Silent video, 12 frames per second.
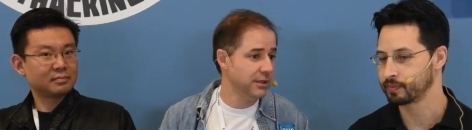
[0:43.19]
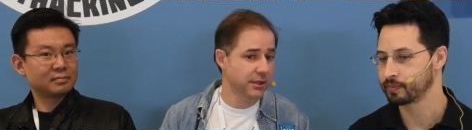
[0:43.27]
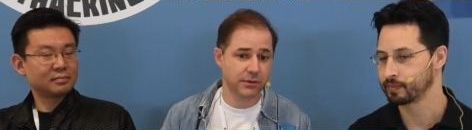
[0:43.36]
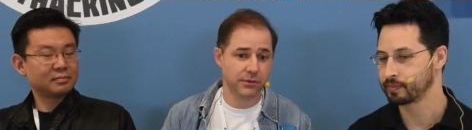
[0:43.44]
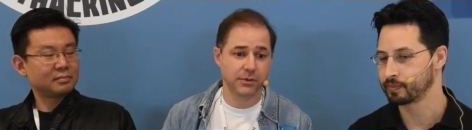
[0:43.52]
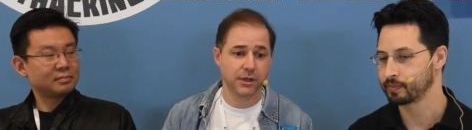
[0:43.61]
Speaker 1: You
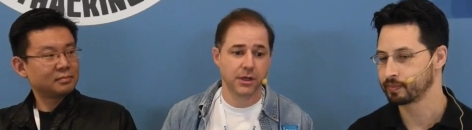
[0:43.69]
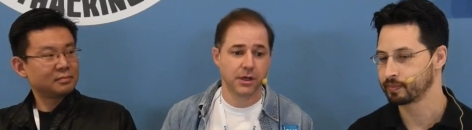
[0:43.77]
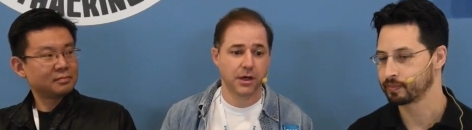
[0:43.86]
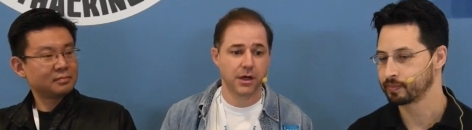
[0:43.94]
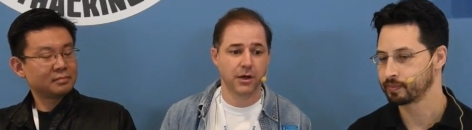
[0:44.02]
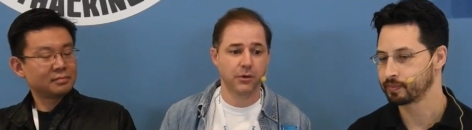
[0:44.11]
know,
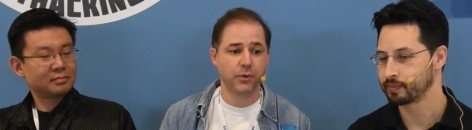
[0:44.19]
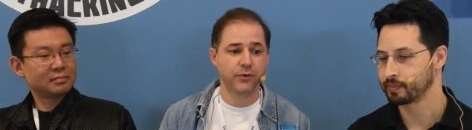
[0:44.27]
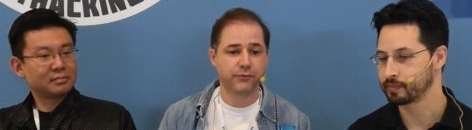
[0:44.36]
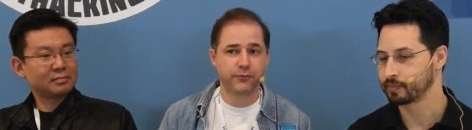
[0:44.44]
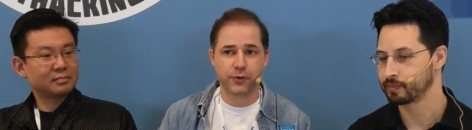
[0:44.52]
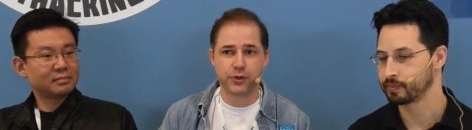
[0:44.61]
uh,
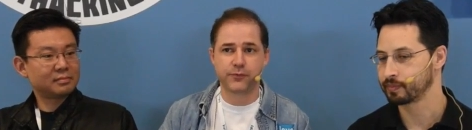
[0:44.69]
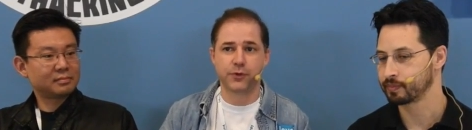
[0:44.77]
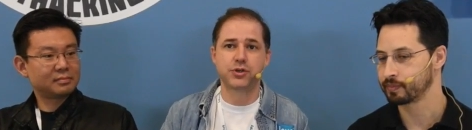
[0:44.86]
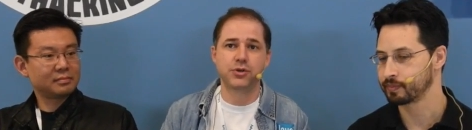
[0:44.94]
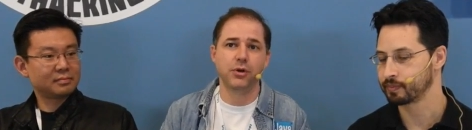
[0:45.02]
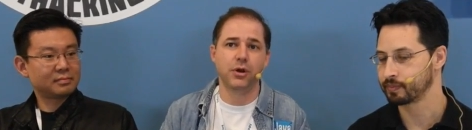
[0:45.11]
we've, for, for
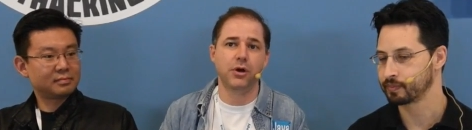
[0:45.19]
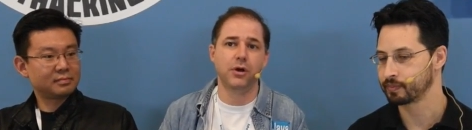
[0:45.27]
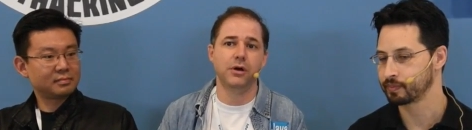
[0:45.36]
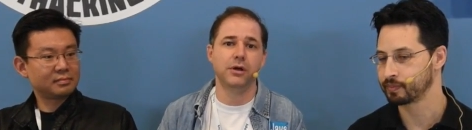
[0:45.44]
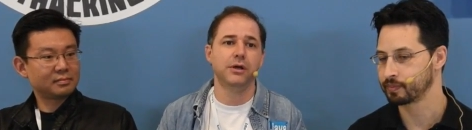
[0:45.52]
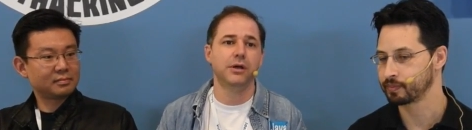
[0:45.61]
too
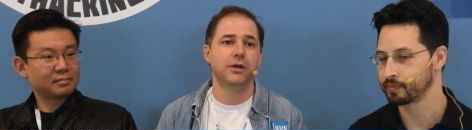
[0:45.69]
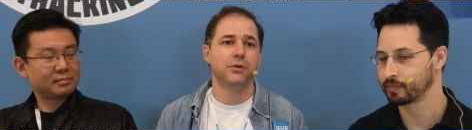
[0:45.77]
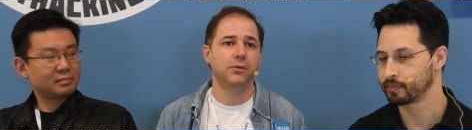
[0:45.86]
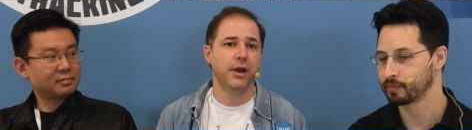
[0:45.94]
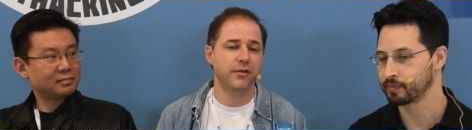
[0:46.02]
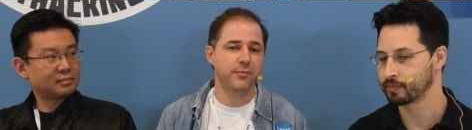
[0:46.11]
long,
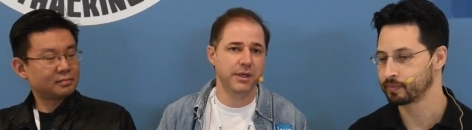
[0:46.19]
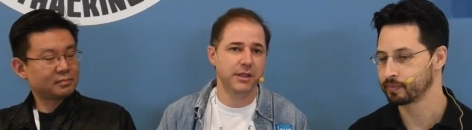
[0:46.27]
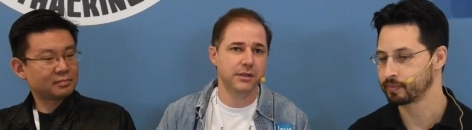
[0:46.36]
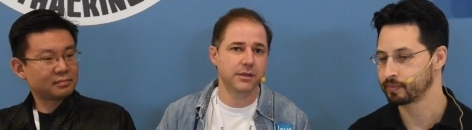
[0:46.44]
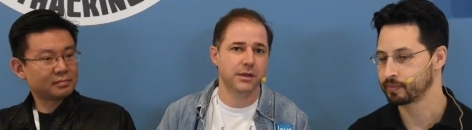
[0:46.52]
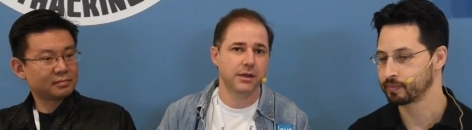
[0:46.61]
we have
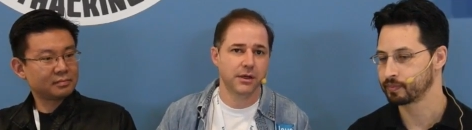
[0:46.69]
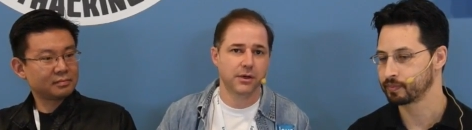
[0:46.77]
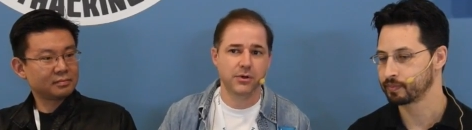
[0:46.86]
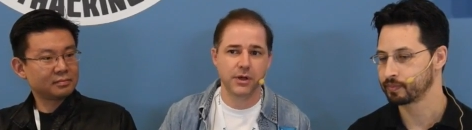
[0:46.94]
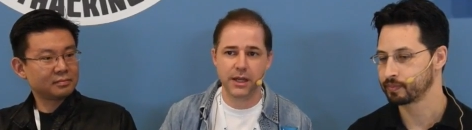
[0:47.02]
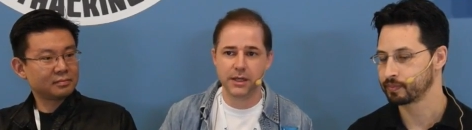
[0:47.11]
been
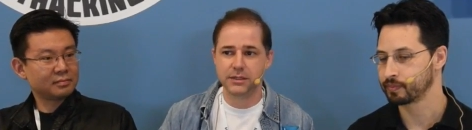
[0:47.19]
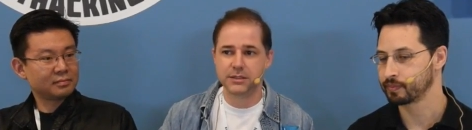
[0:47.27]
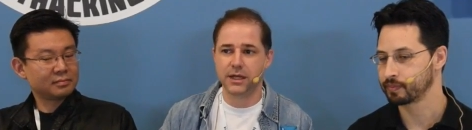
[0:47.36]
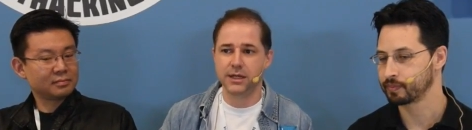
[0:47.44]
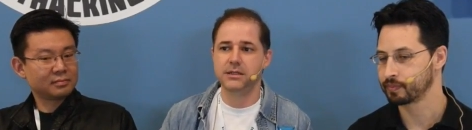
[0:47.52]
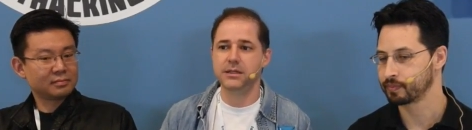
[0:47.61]
creating
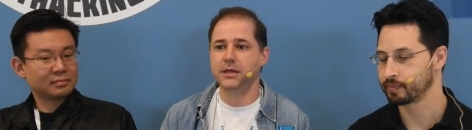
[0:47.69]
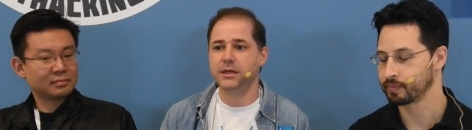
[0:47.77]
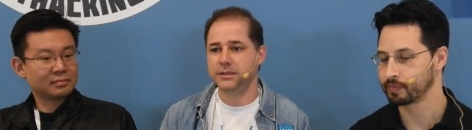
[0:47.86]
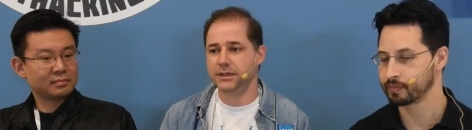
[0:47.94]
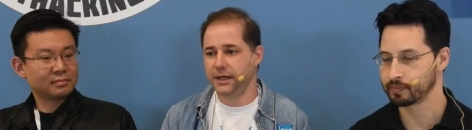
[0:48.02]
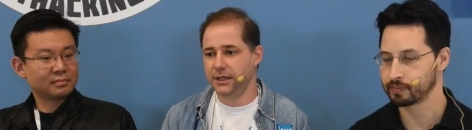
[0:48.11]
this
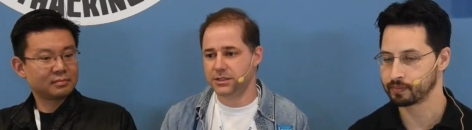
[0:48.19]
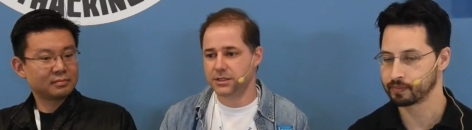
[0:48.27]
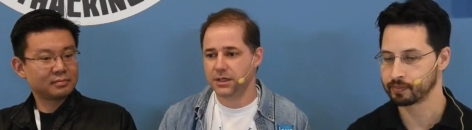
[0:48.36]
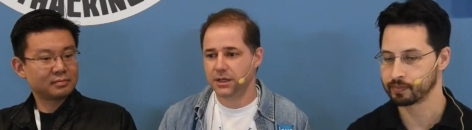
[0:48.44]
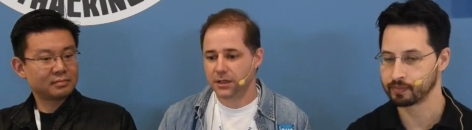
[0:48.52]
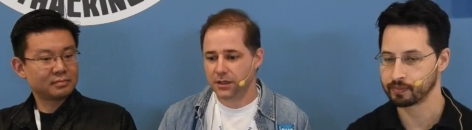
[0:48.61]
idea that
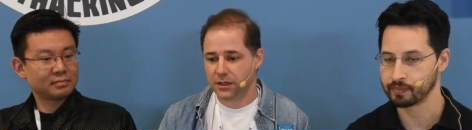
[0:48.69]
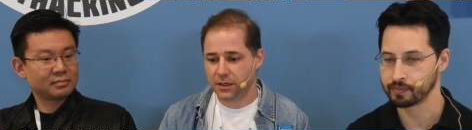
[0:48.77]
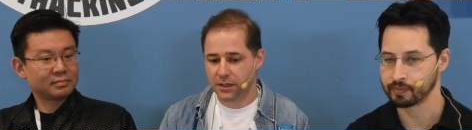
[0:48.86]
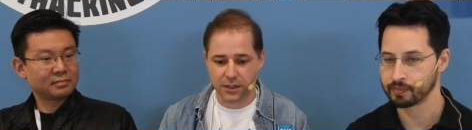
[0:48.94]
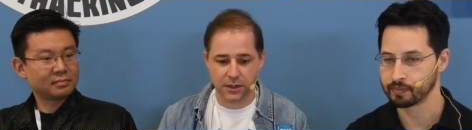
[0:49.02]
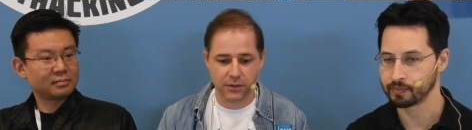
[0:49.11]

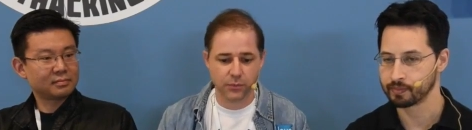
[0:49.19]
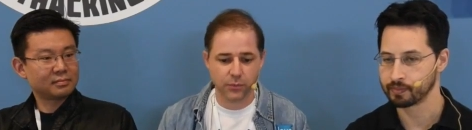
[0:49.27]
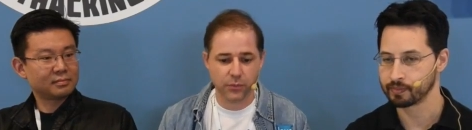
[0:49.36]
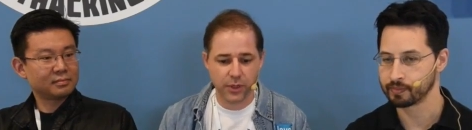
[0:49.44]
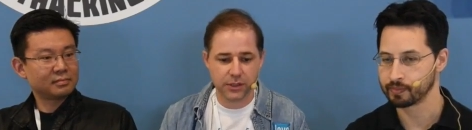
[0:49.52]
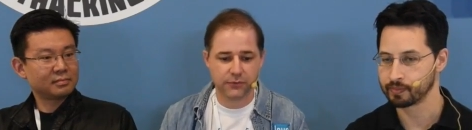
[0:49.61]
uh,
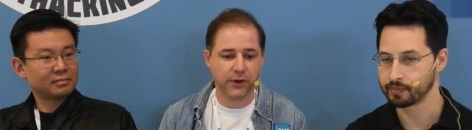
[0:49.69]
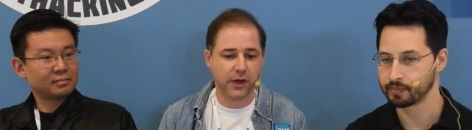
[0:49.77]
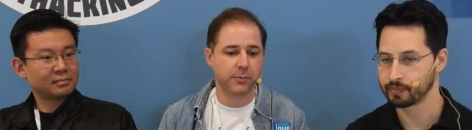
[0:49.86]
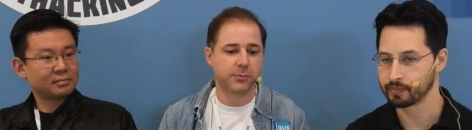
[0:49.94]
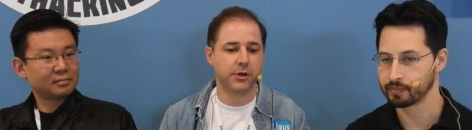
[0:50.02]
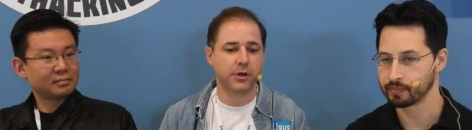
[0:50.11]
we
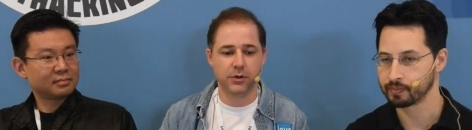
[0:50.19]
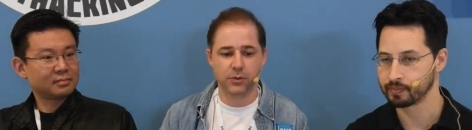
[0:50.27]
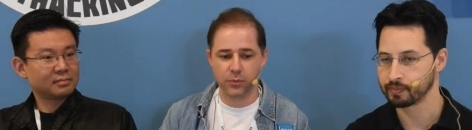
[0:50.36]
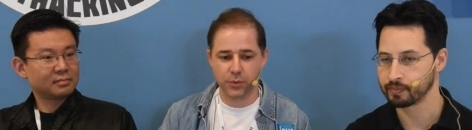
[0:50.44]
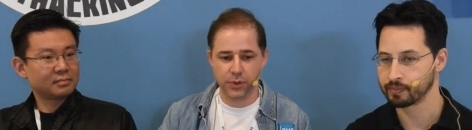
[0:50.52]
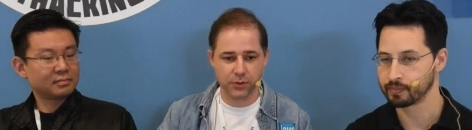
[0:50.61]
developer,
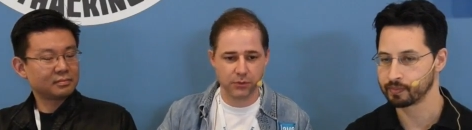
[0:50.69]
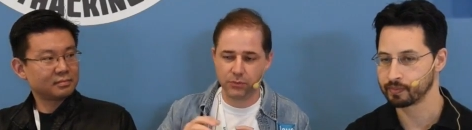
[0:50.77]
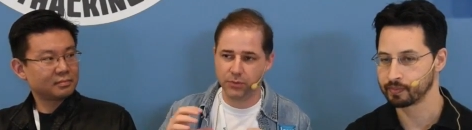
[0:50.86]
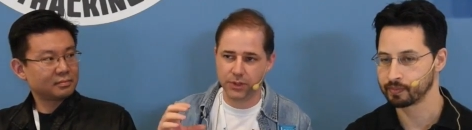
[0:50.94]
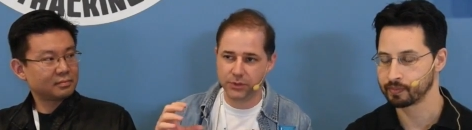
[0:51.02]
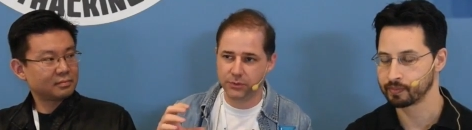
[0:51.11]
we,
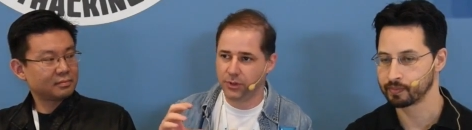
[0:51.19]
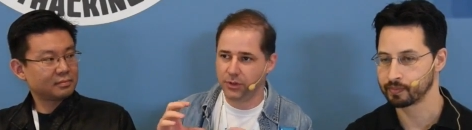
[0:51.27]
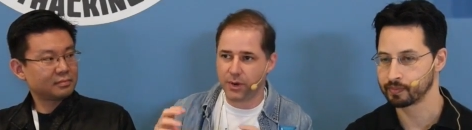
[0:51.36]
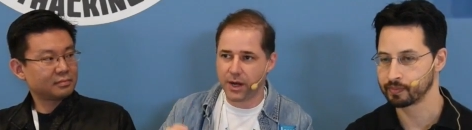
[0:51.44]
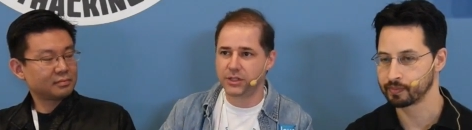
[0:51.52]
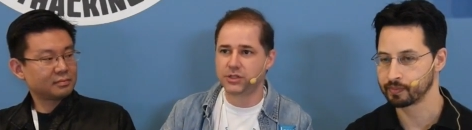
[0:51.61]
we, we
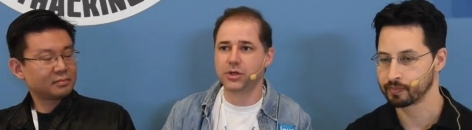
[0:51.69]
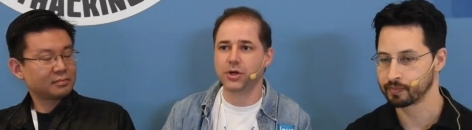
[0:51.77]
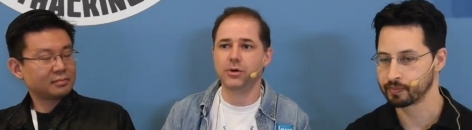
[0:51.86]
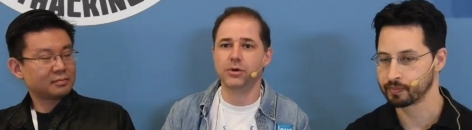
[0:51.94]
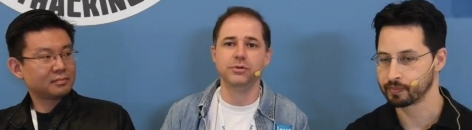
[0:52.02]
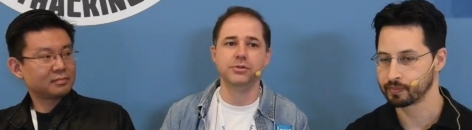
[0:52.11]
write
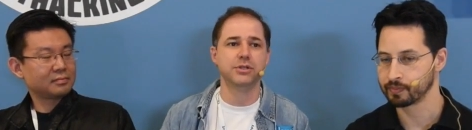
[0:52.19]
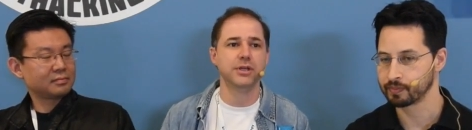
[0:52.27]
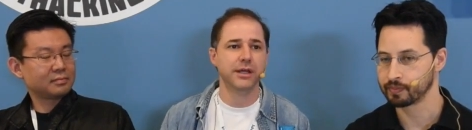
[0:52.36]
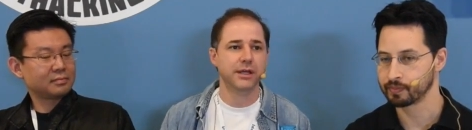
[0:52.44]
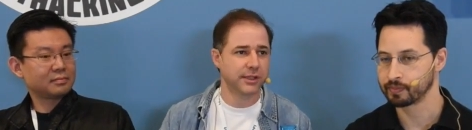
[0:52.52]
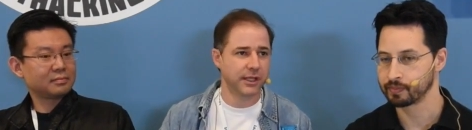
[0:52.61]
code
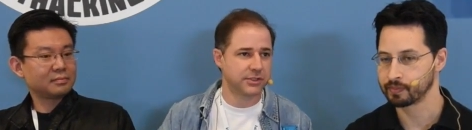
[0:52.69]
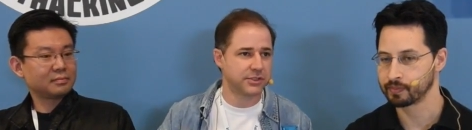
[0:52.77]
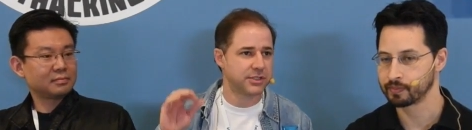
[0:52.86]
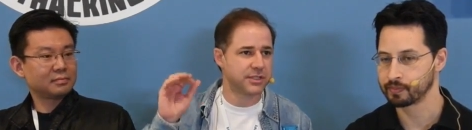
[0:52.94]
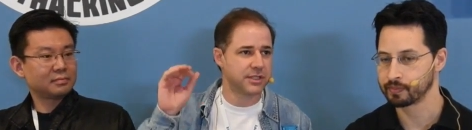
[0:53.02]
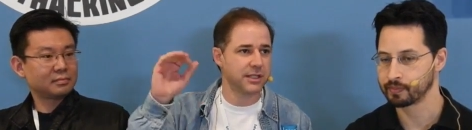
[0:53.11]
that
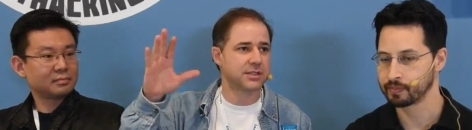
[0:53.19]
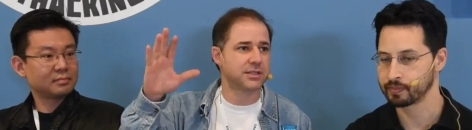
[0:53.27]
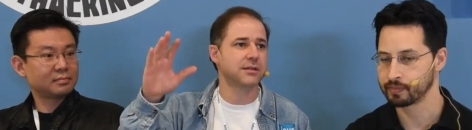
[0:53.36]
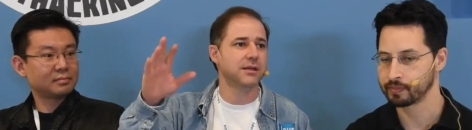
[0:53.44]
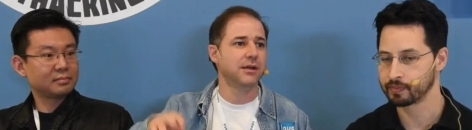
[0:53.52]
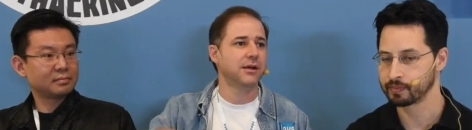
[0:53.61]

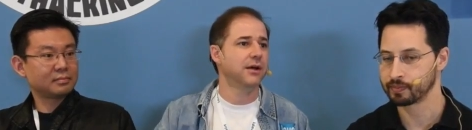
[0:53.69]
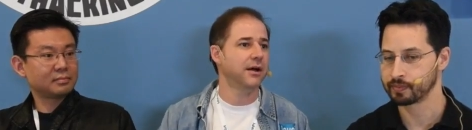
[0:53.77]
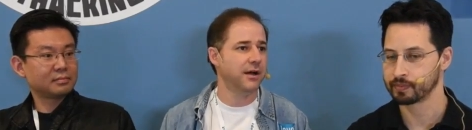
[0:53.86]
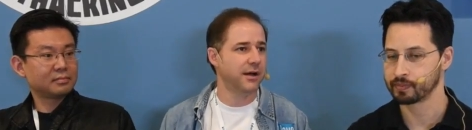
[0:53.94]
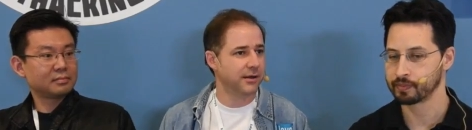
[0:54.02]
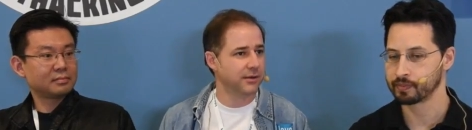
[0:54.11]
sits,
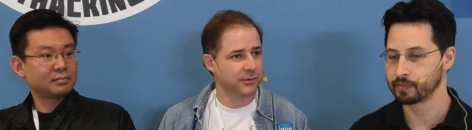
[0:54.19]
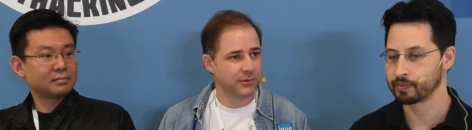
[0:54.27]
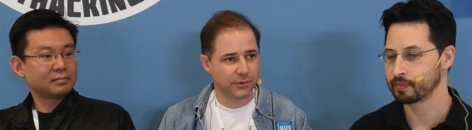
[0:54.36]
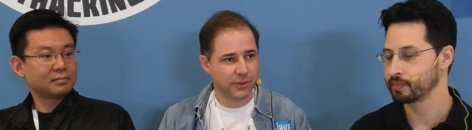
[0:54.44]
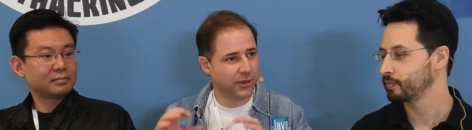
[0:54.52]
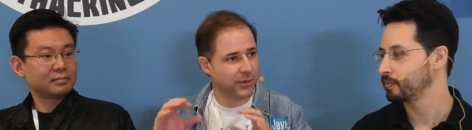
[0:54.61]
uh,
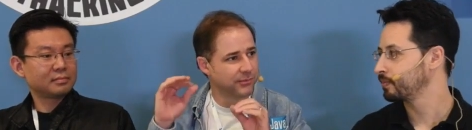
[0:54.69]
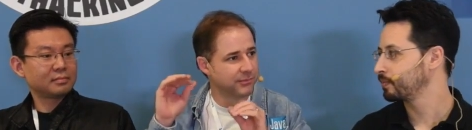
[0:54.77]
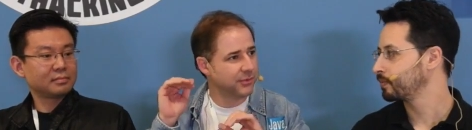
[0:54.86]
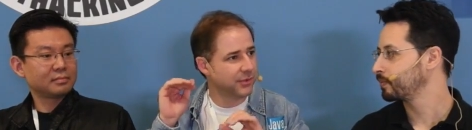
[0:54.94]
you know,